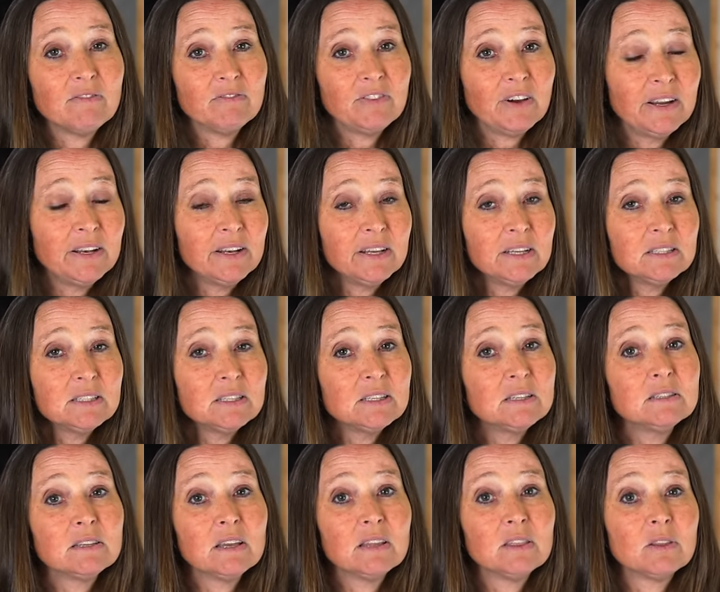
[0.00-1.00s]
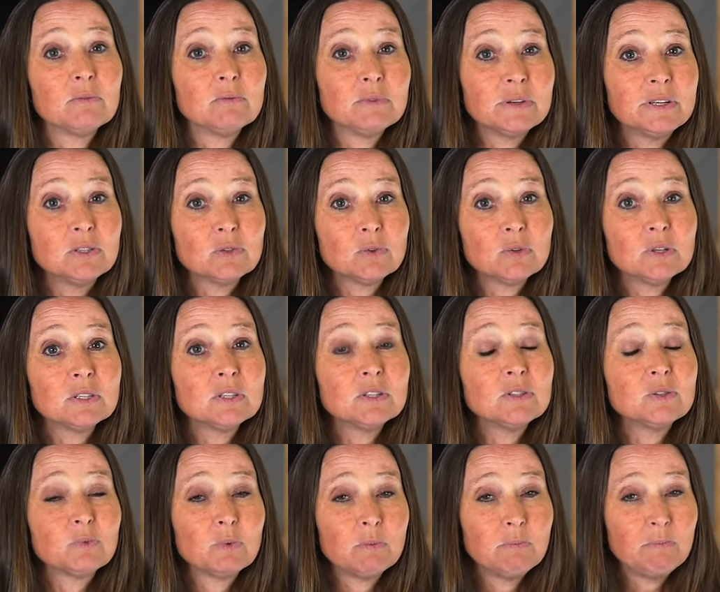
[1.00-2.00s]
finances and the
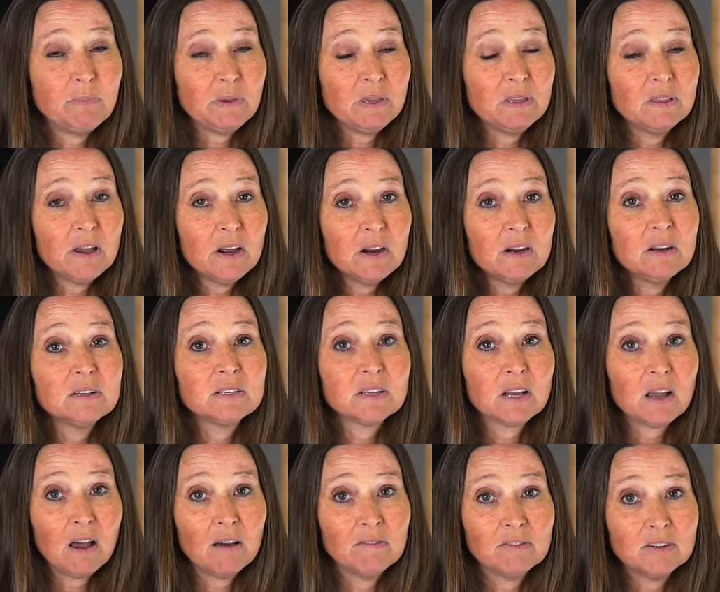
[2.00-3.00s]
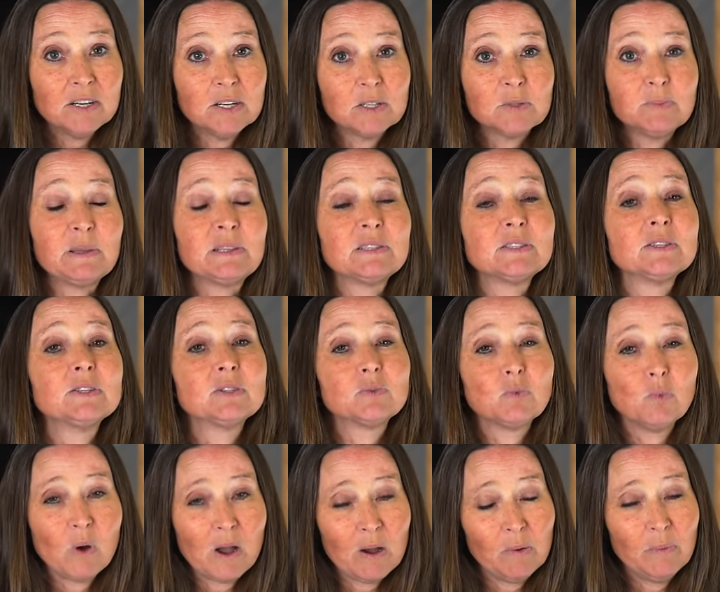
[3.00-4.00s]
resources would be there to cover expenses
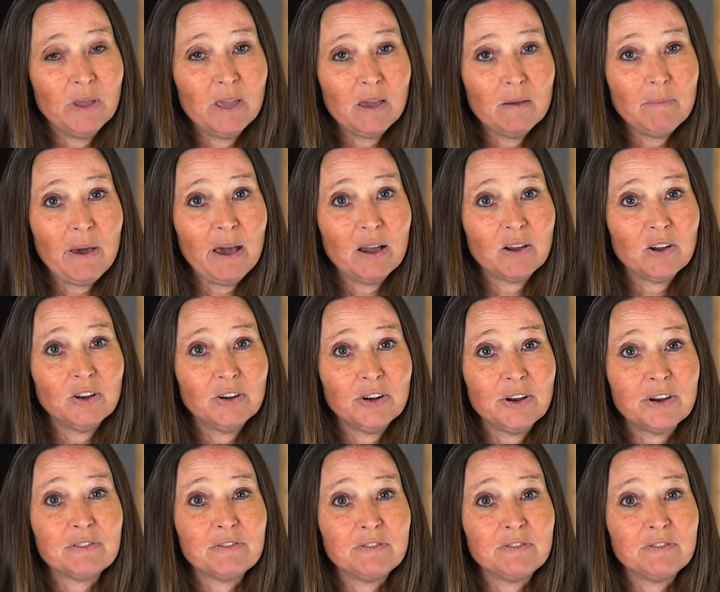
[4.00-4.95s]
while we get back on our